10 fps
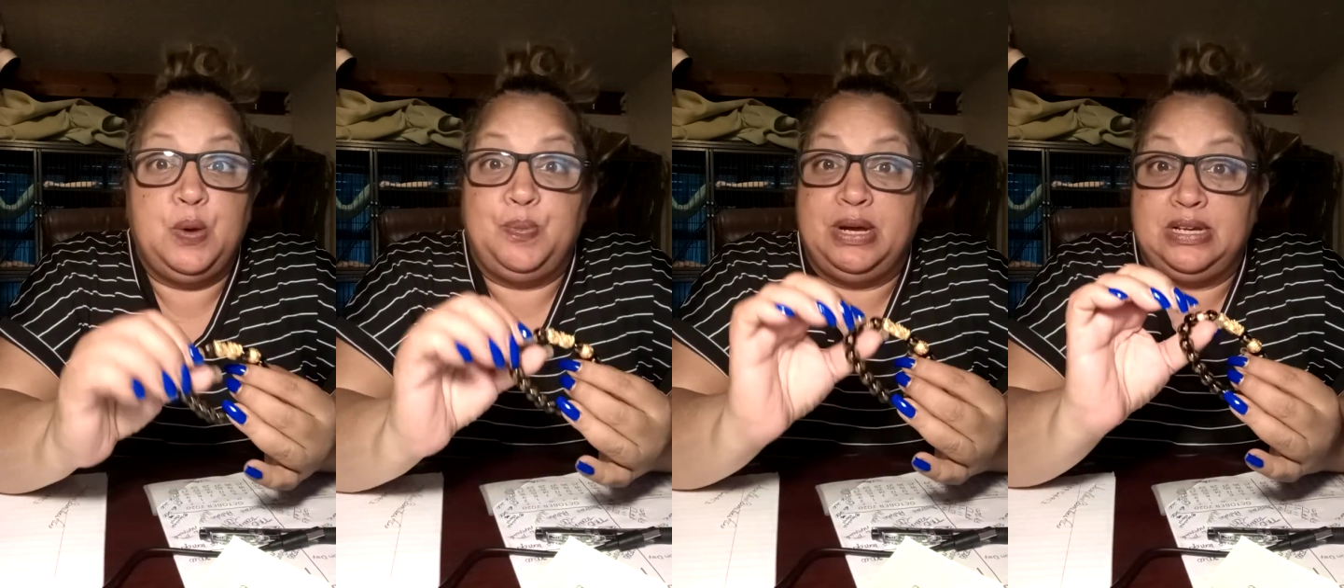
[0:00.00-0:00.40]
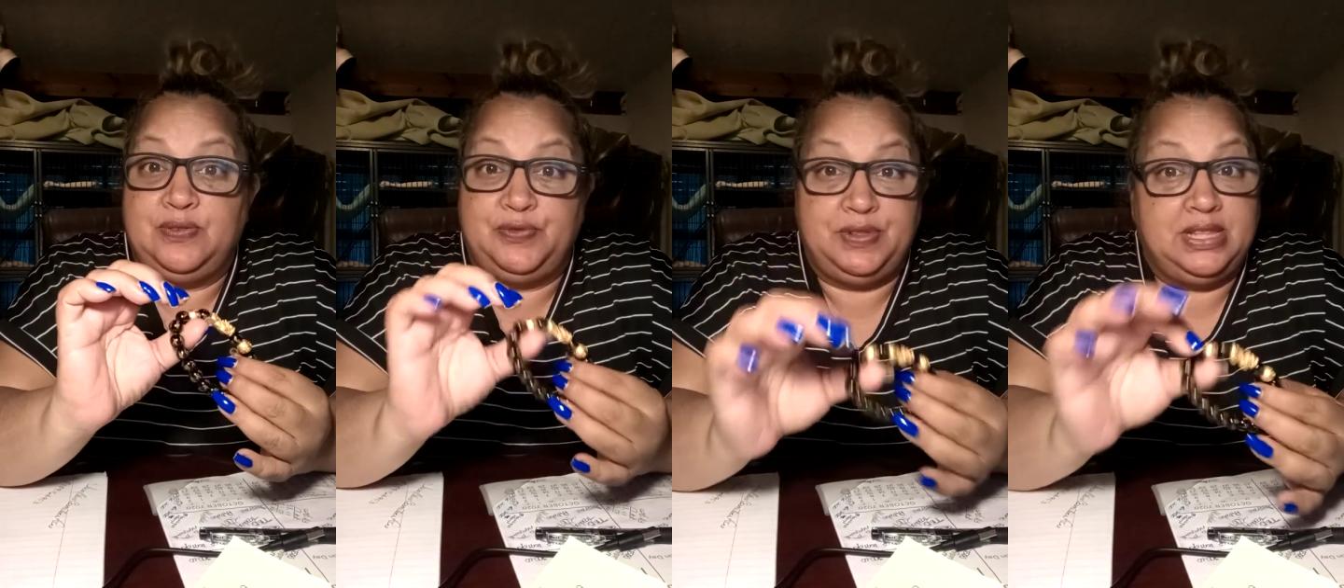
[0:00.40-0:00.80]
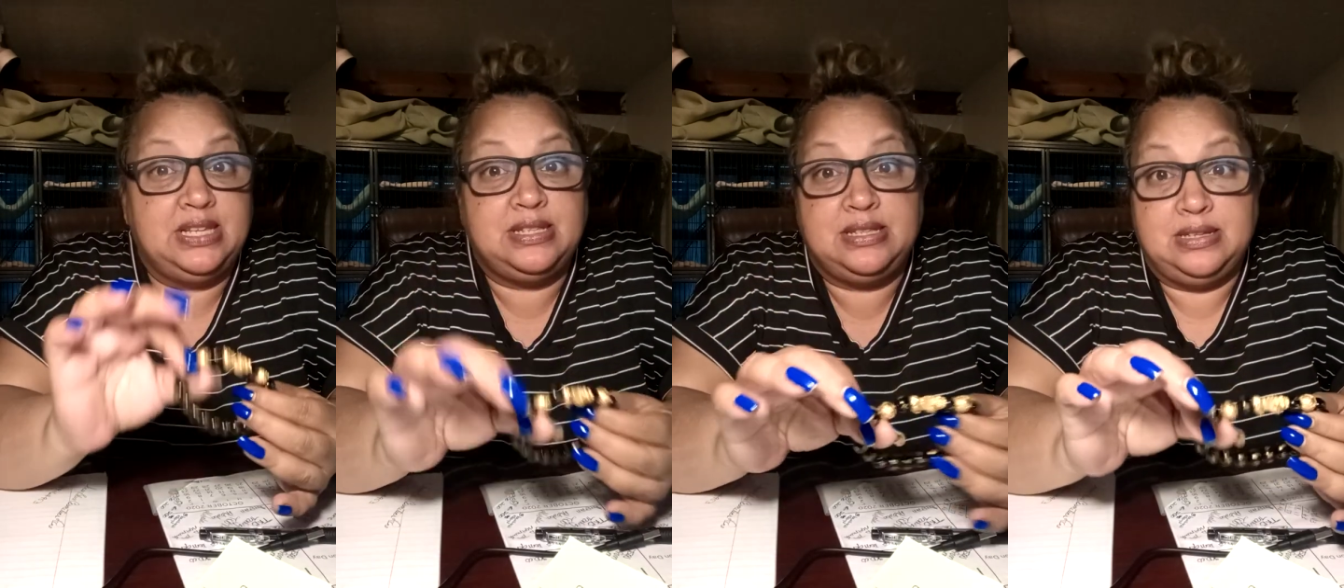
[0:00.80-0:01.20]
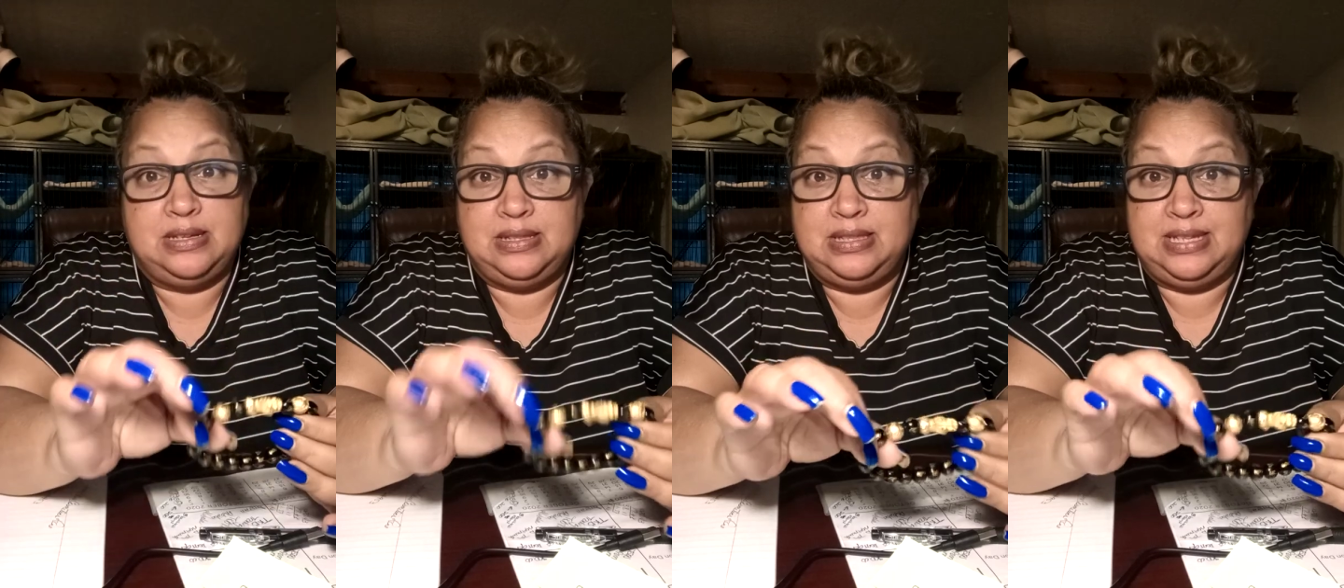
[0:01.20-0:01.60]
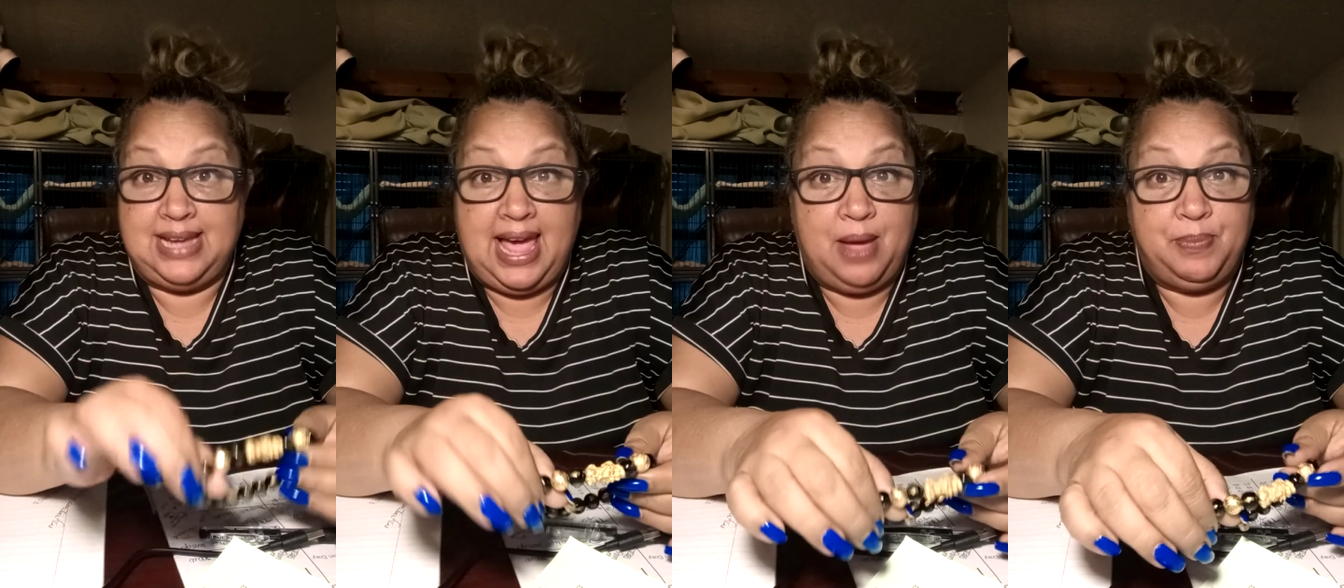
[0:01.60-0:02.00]
but for this to
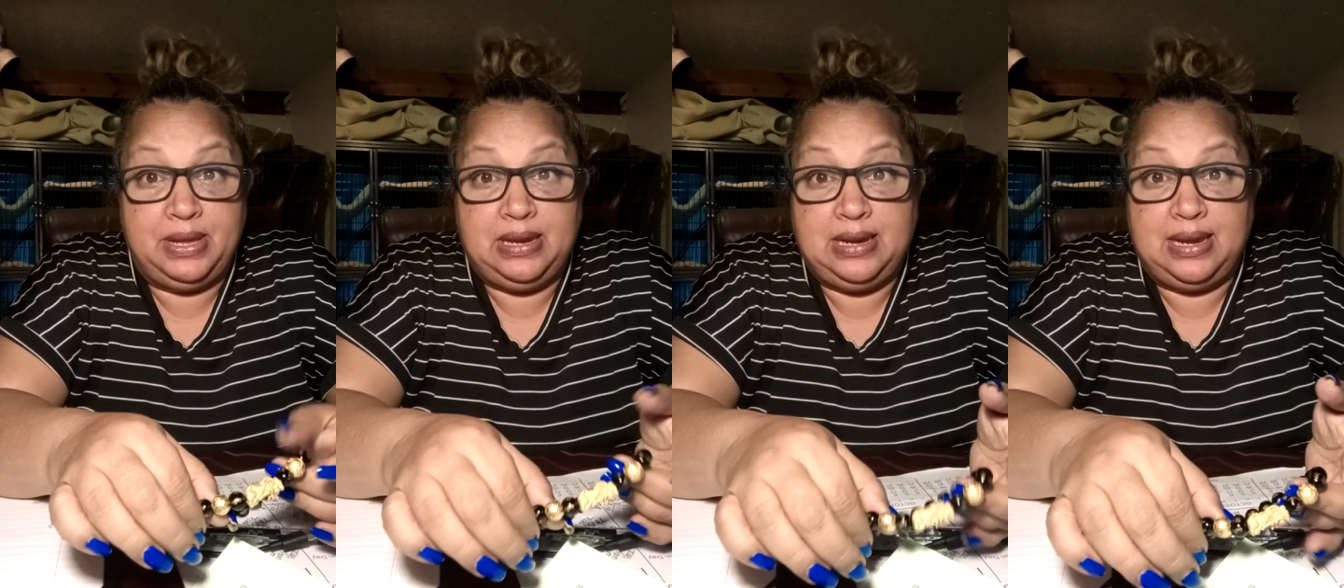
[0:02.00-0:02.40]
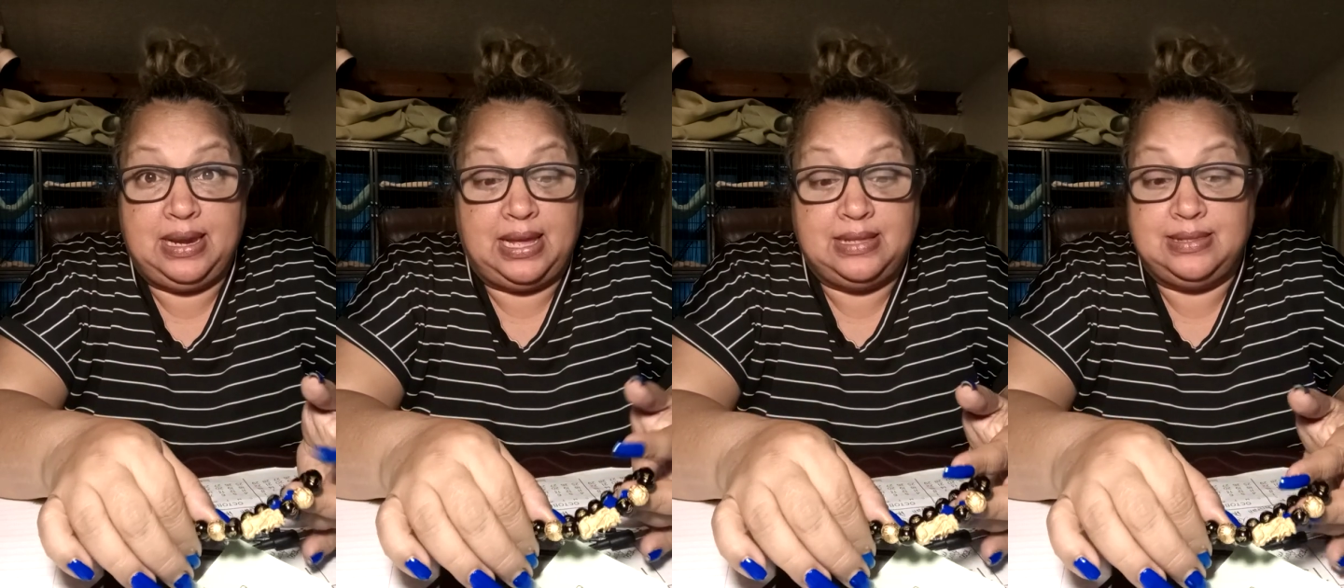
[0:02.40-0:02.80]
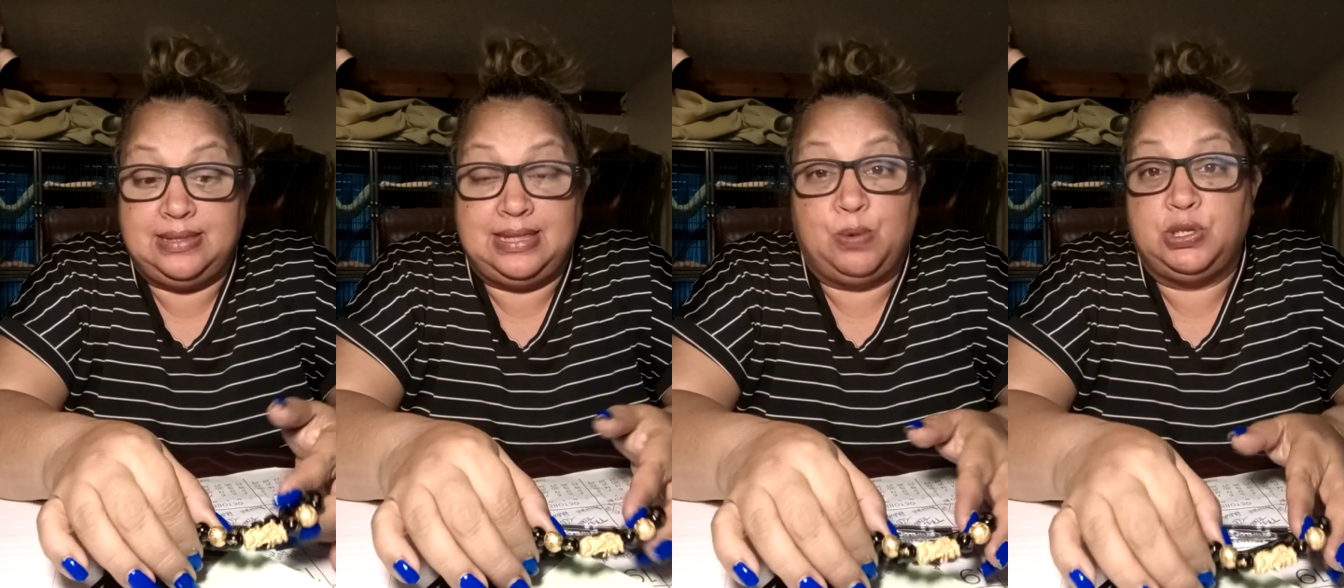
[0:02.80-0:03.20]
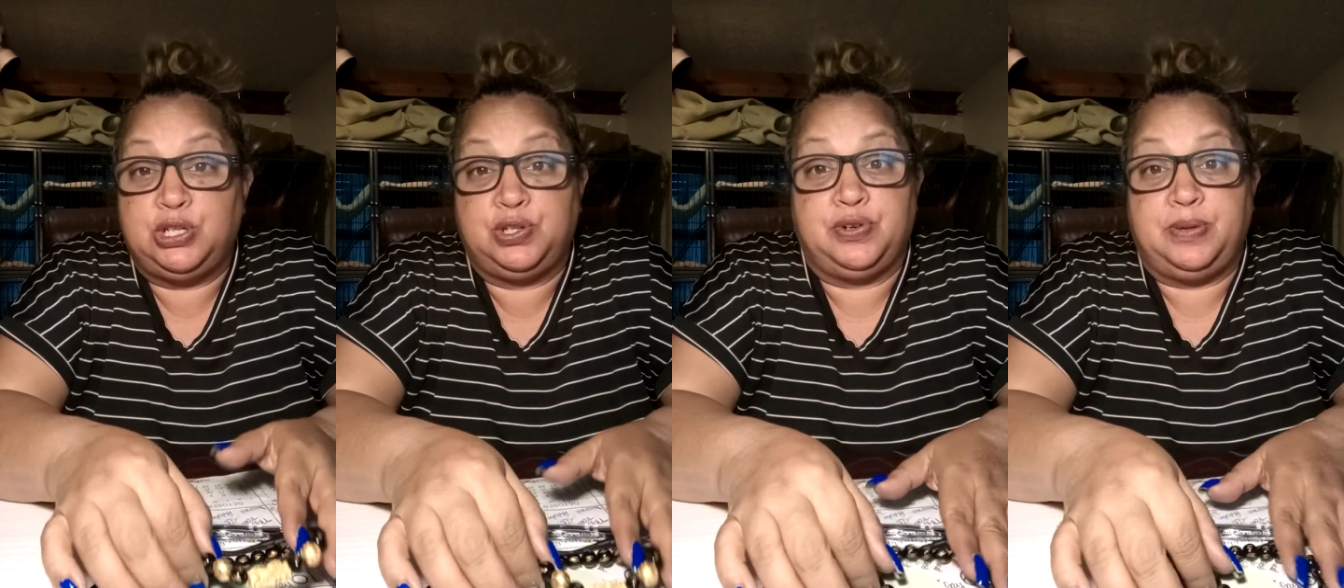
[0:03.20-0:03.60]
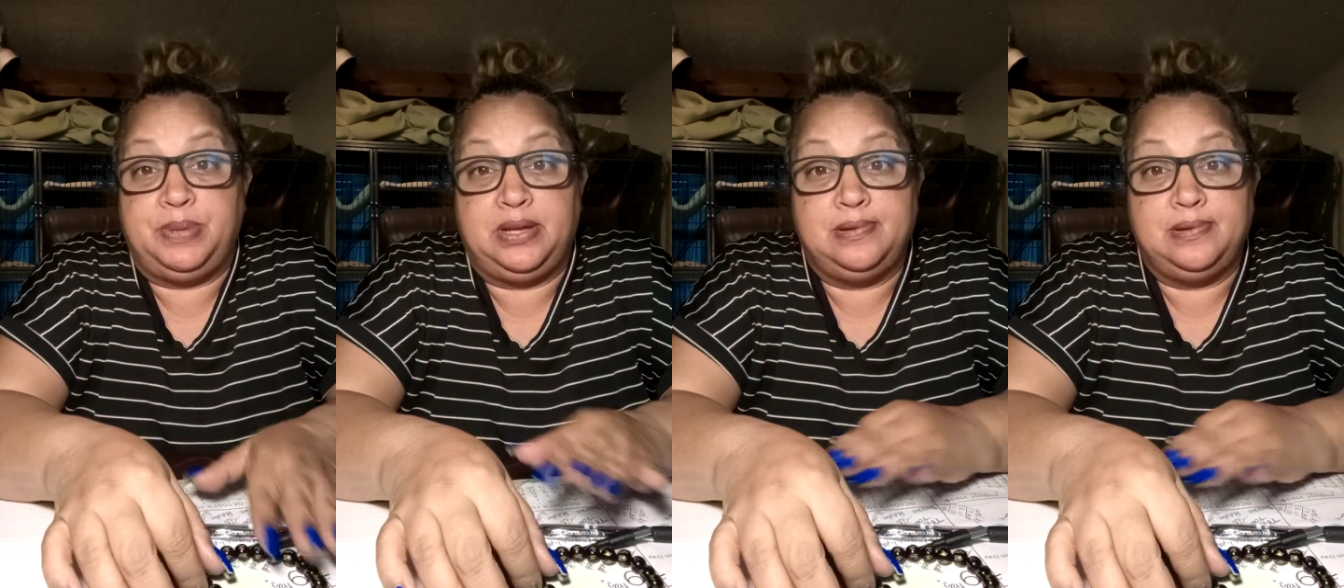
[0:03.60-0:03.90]
happen, like, that was just creepy.